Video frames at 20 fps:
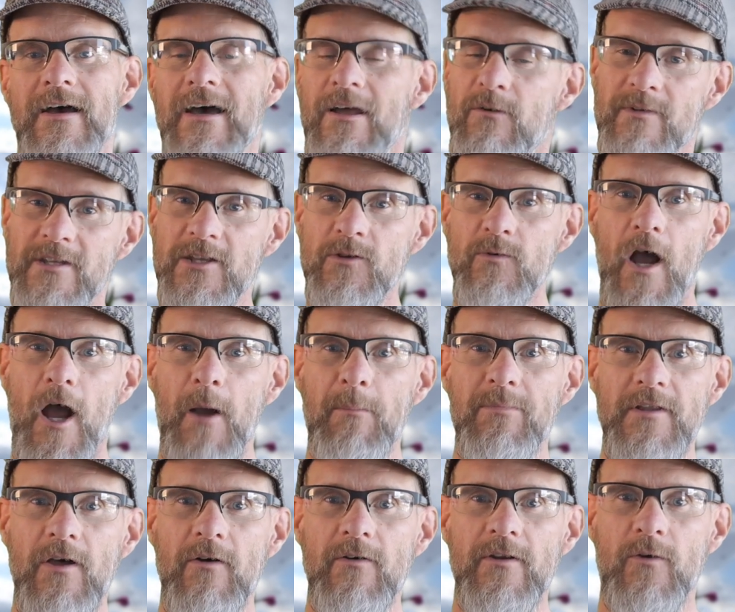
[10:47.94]
And when you
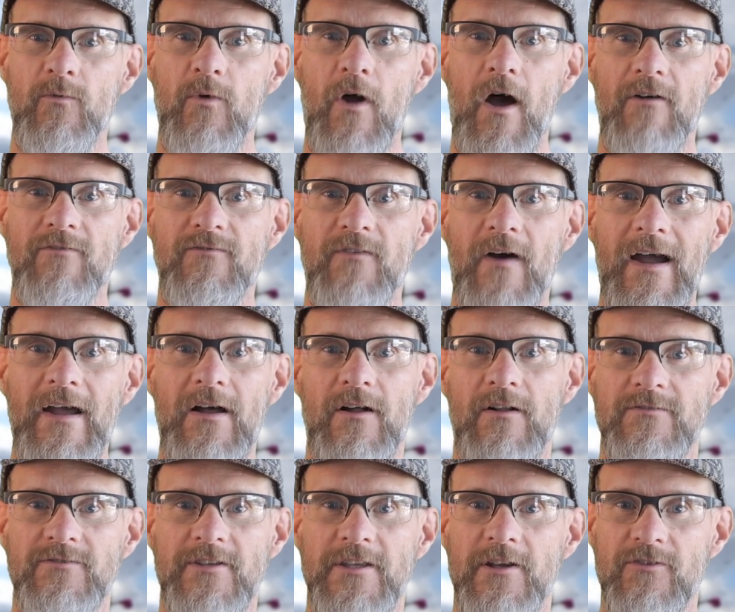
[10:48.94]
upload a RAW
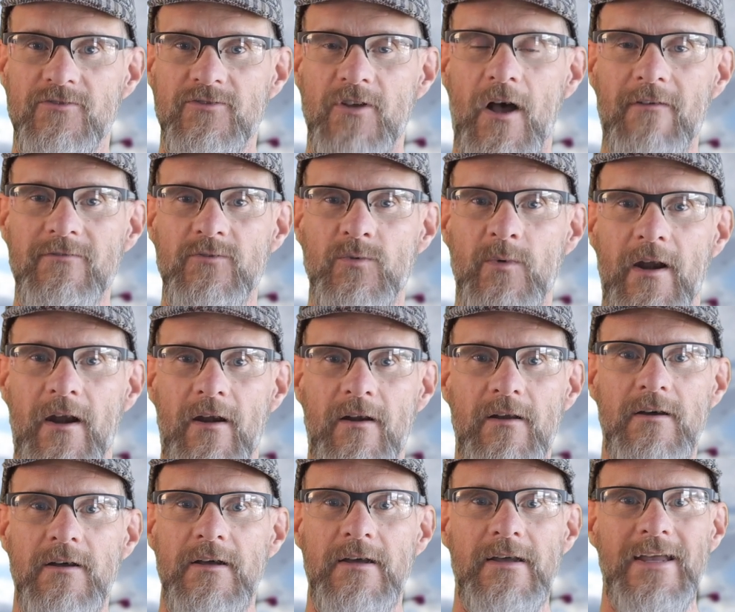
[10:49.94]
file to your
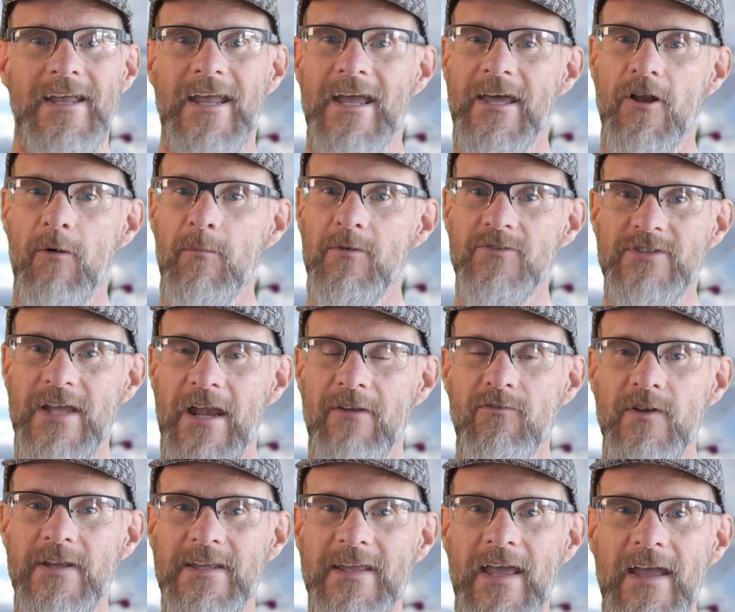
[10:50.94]
software, in almost
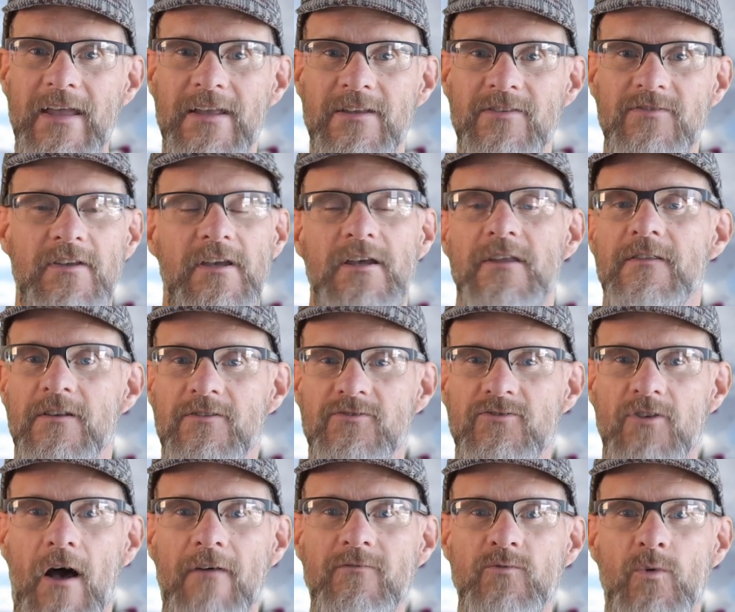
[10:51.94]
every case, the
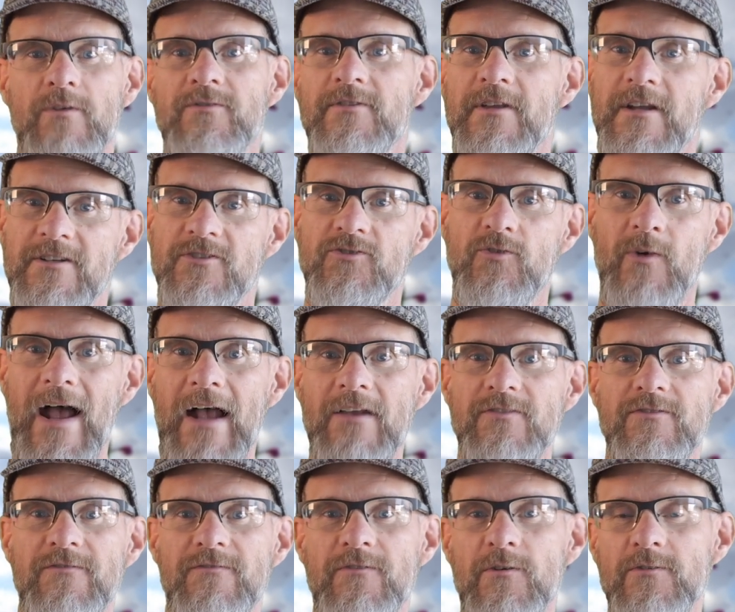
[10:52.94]
software is going to trash
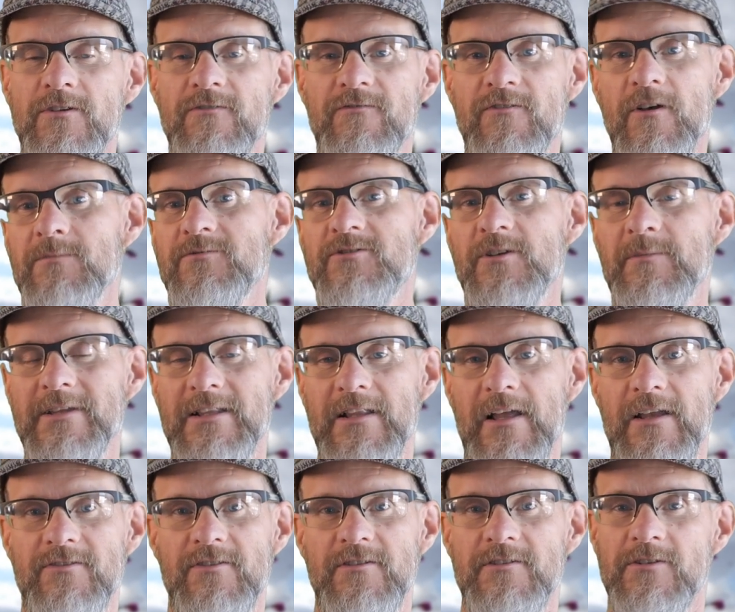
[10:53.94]
the Fujifilm
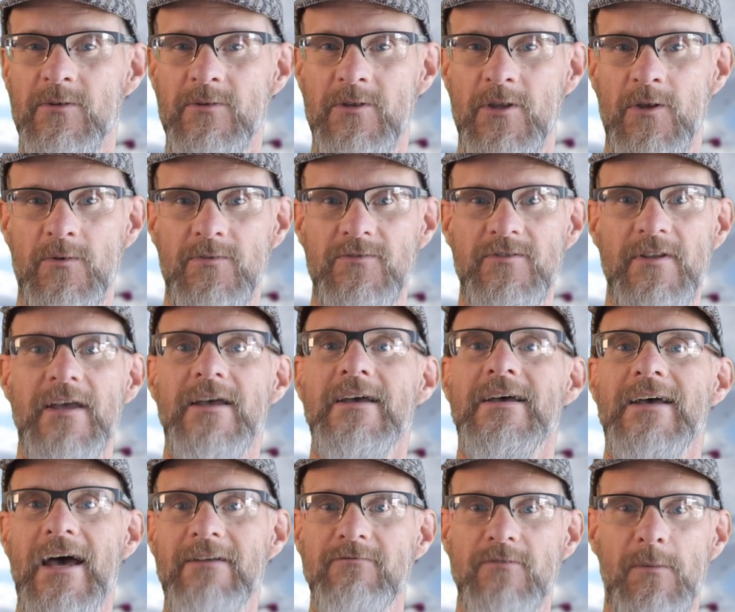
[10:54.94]
simulation you used
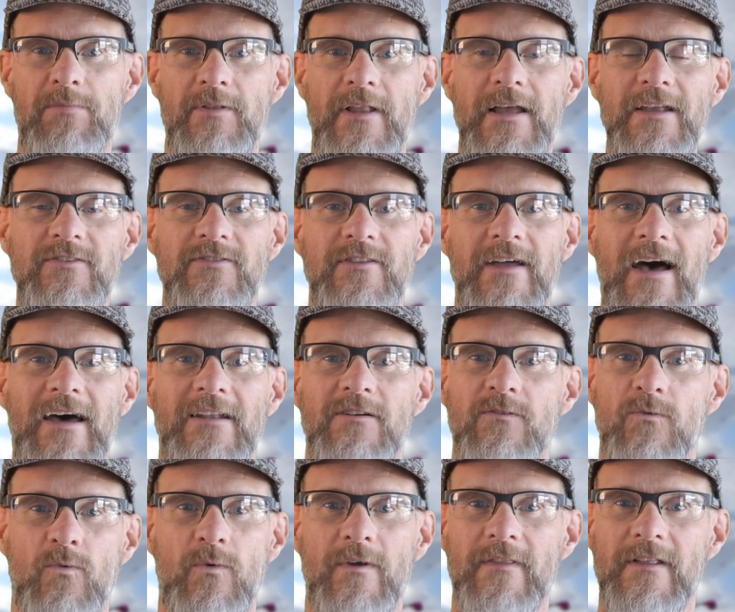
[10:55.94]
and replace
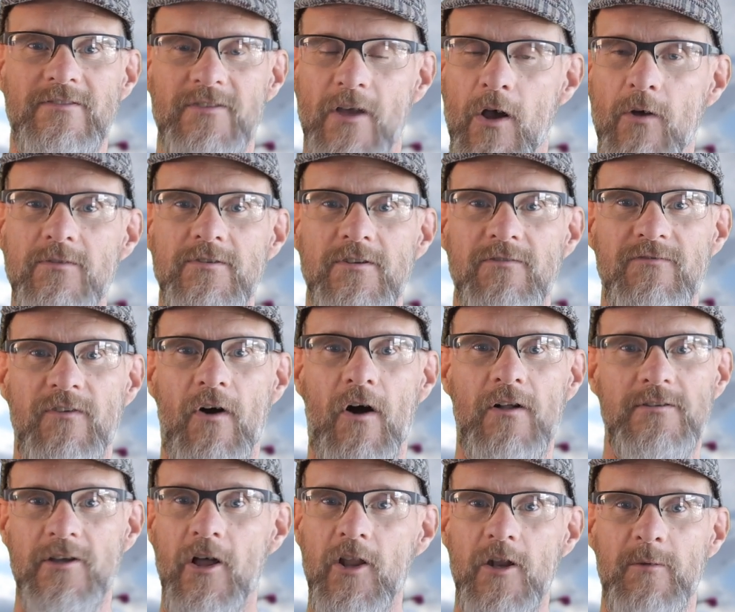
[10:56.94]
that with its own
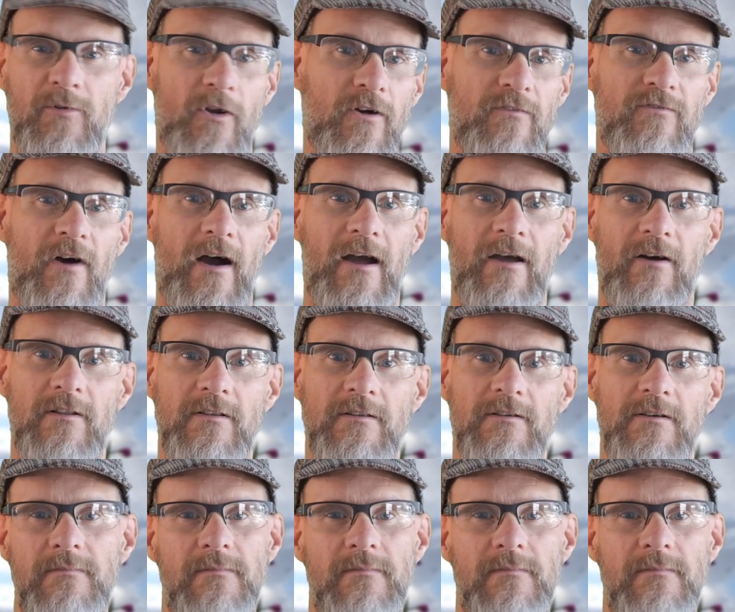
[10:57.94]
default color profile.